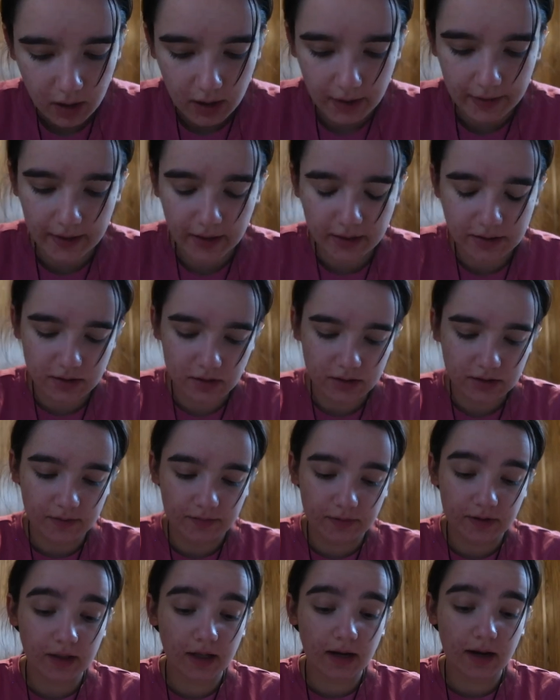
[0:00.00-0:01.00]
And that is not
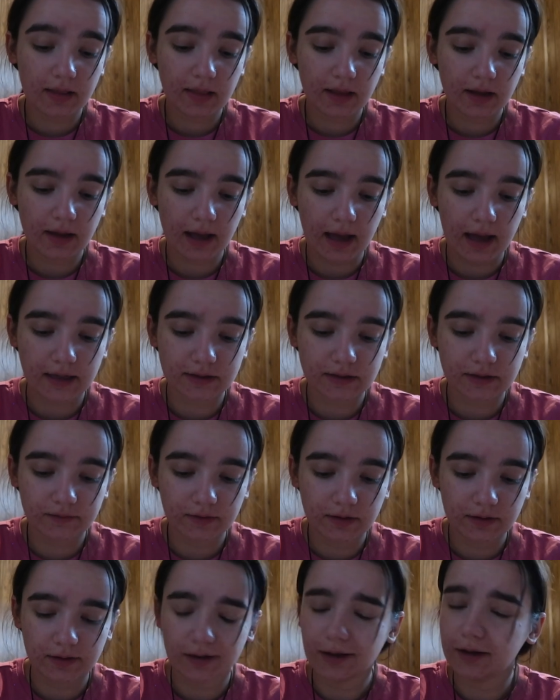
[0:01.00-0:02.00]
something that I like
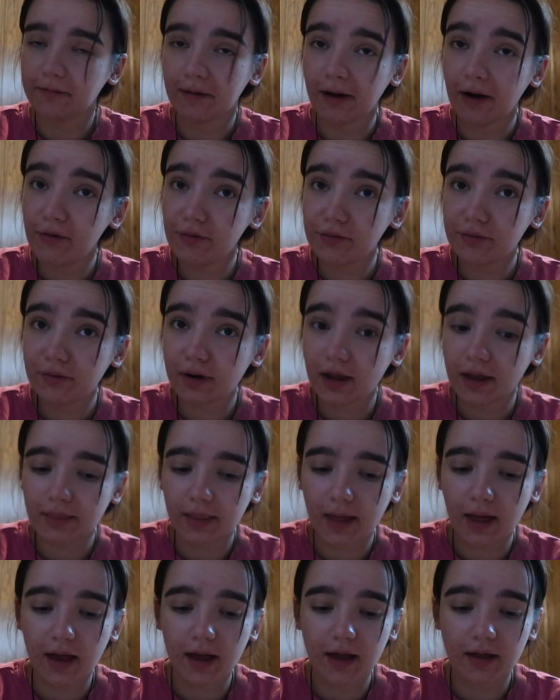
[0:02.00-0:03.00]
actively think about.
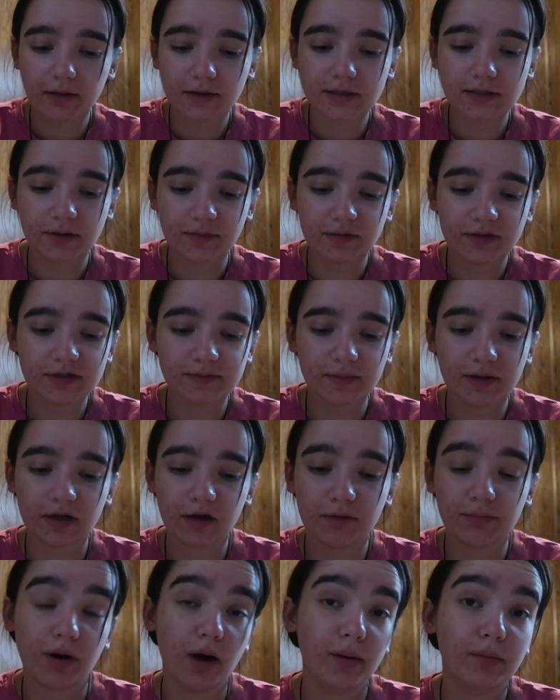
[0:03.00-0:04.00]
And that some of this
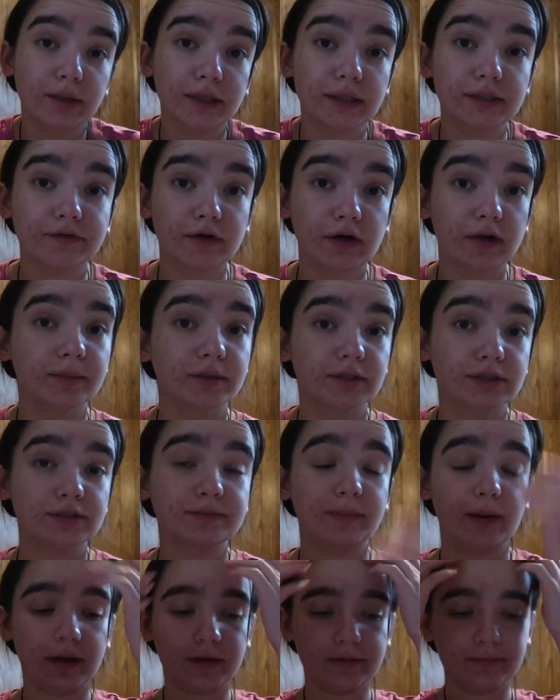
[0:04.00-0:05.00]
makeup probably is very much
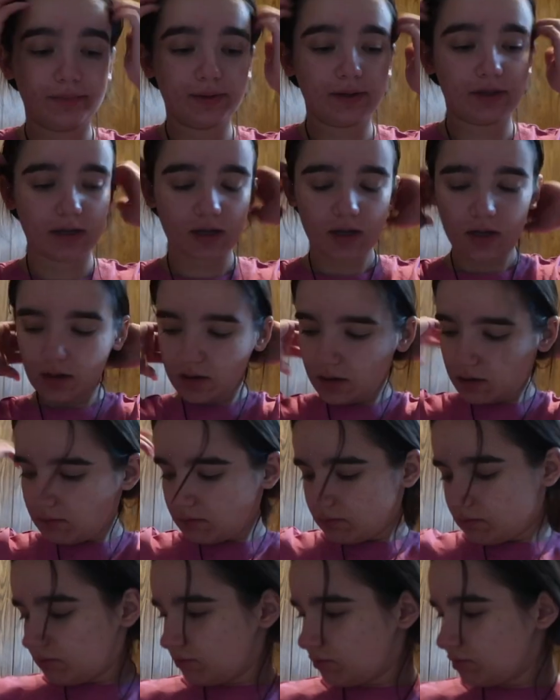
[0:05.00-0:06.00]
expired. But
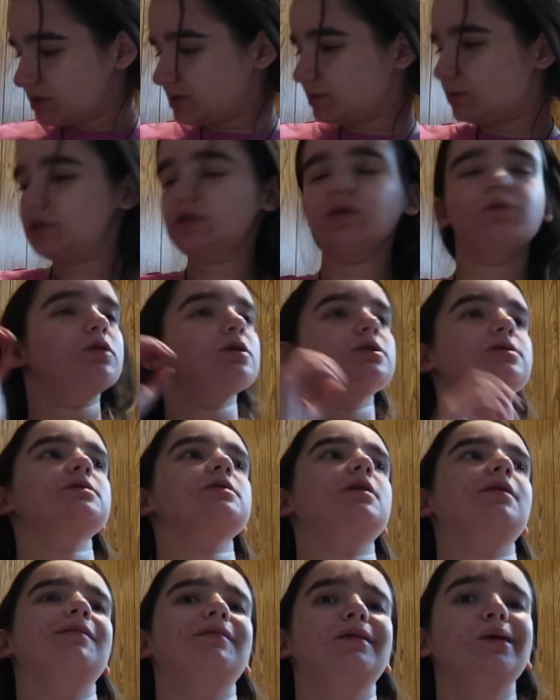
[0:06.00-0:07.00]
what is, what's the worst it's
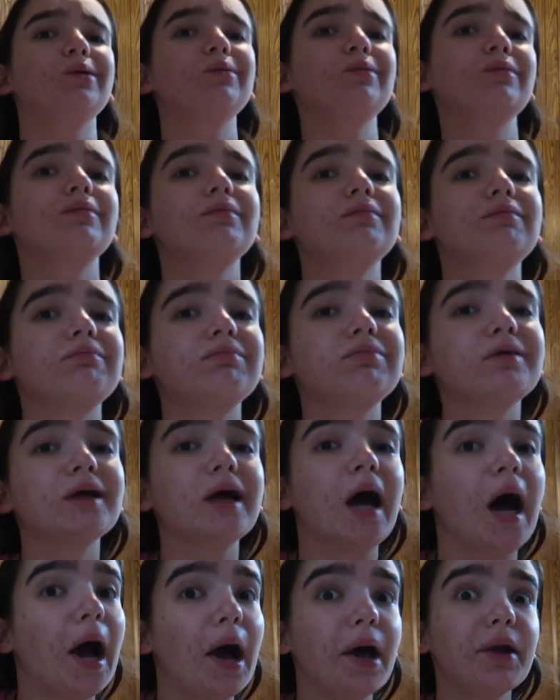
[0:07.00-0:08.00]
gonna do?
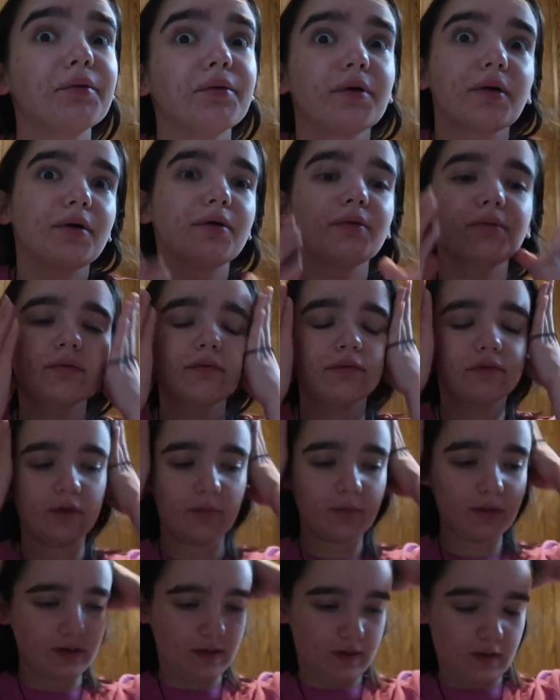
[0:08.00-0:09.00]
I don't know.
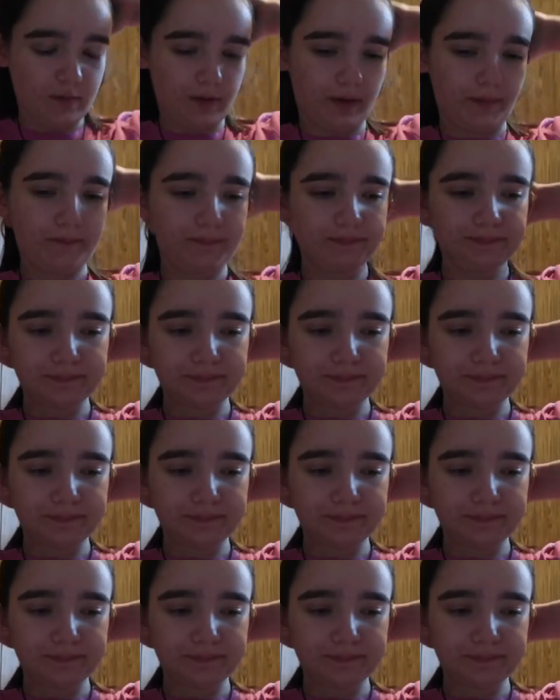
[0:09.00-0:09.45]
Somebody tell me.